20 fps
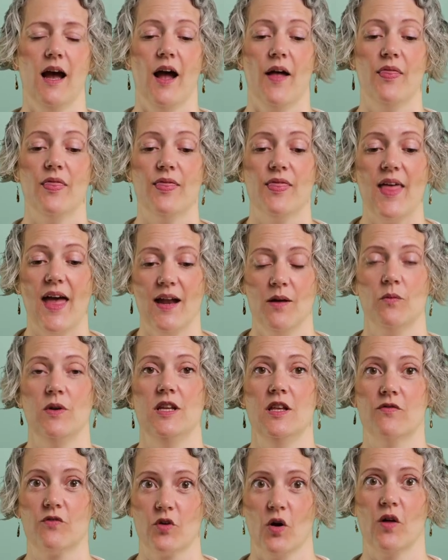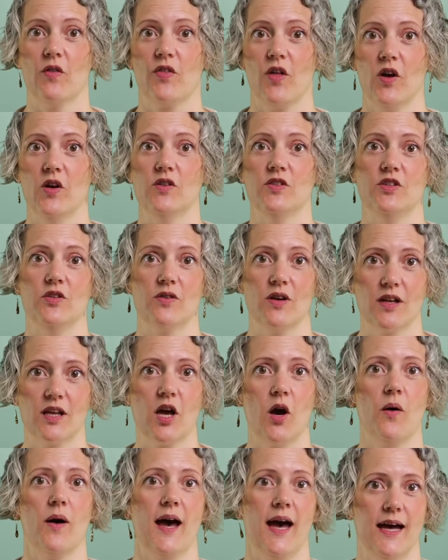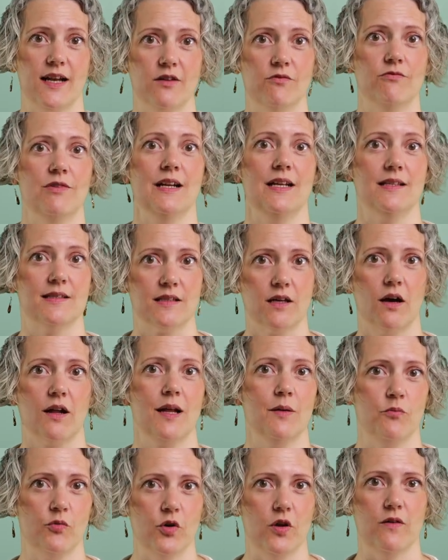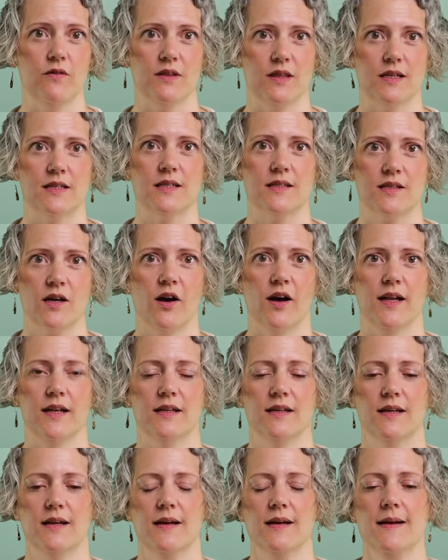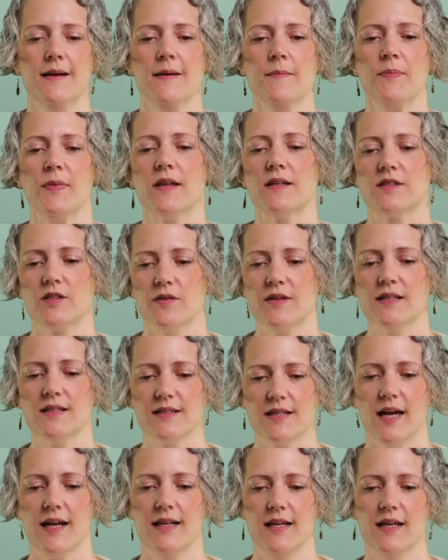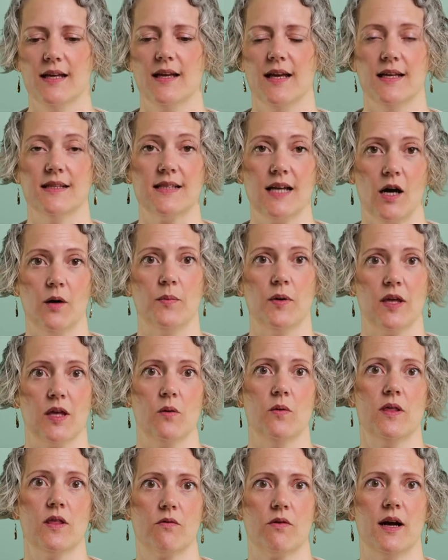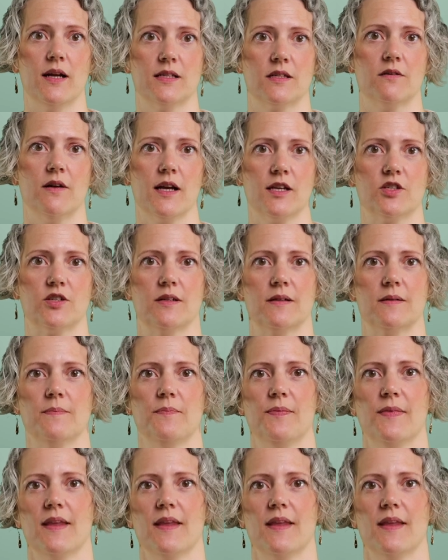And then when you've got those, you can go ahead and really start improving the design. So this technique is helping you in the right direction.